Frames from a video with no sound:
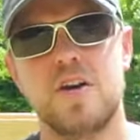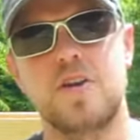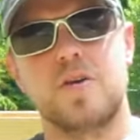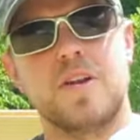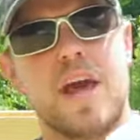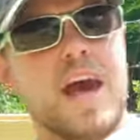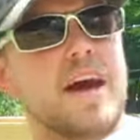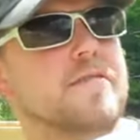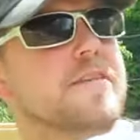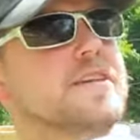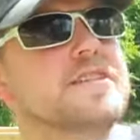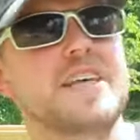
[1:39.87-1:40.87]
you can
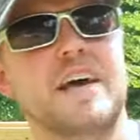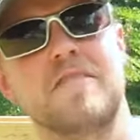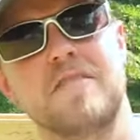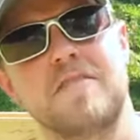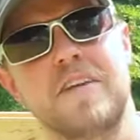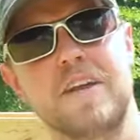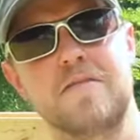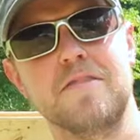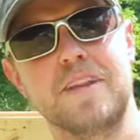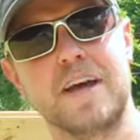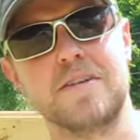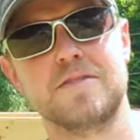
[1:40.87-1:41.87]
have 7 feet of
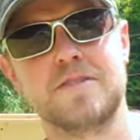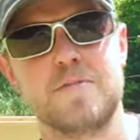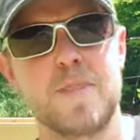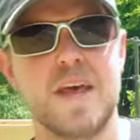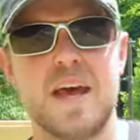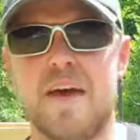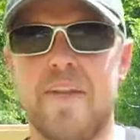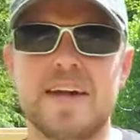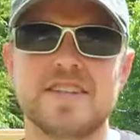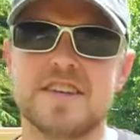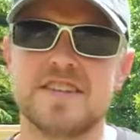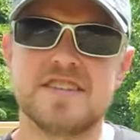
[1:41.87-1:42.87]
lift. And
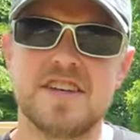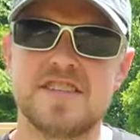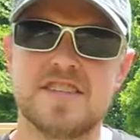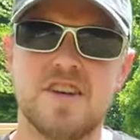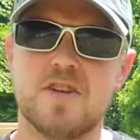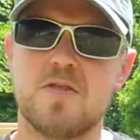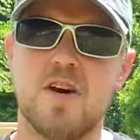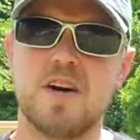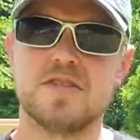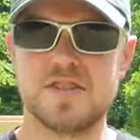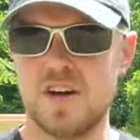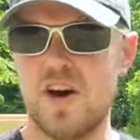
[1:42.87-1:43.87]
that's consistent
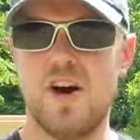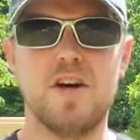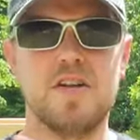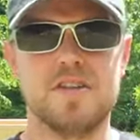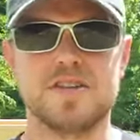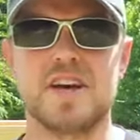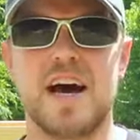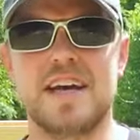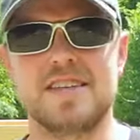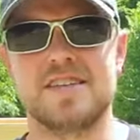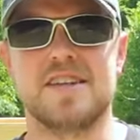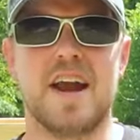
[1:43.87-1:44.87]
across all the
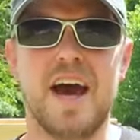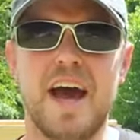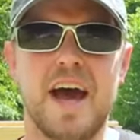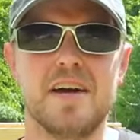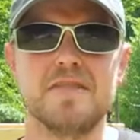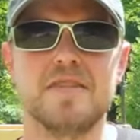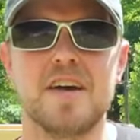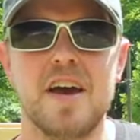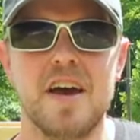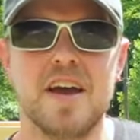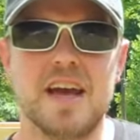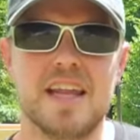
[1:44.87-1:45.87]
sizes that I have
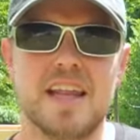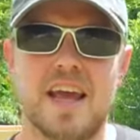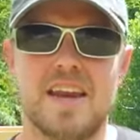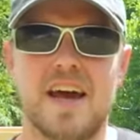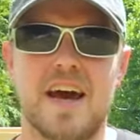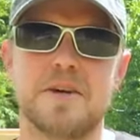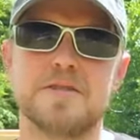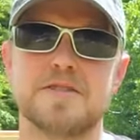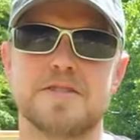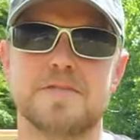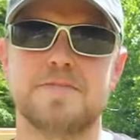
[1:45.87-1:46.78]
at Land To House.